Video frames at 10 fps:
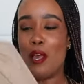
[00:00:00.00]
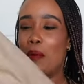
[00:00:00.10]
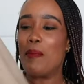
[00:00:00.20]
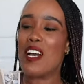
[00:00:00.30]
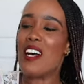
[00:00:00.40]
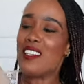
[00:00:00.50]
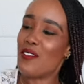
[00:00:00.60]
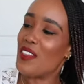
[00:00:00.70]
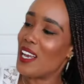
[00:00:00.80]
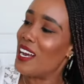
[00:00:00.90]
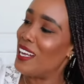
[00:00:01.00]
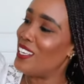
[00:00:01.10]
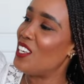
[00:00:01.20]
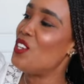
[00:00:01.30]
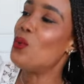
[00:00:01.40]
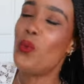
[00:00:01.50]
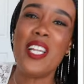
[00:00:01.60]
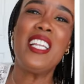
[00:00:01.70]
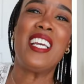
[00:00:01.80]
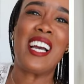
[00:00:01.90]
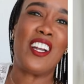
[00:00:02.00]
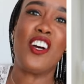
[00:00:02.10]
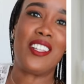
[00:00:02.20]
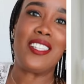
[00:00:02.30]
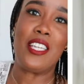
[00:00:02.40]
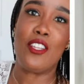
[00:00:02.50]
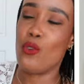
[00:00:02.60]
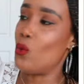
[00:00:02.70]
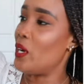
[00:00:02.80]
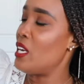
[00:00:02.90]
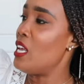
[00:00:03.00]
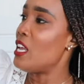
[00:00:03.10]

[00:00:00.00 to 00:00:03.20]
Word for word: but because of the color, you really cannot see through it.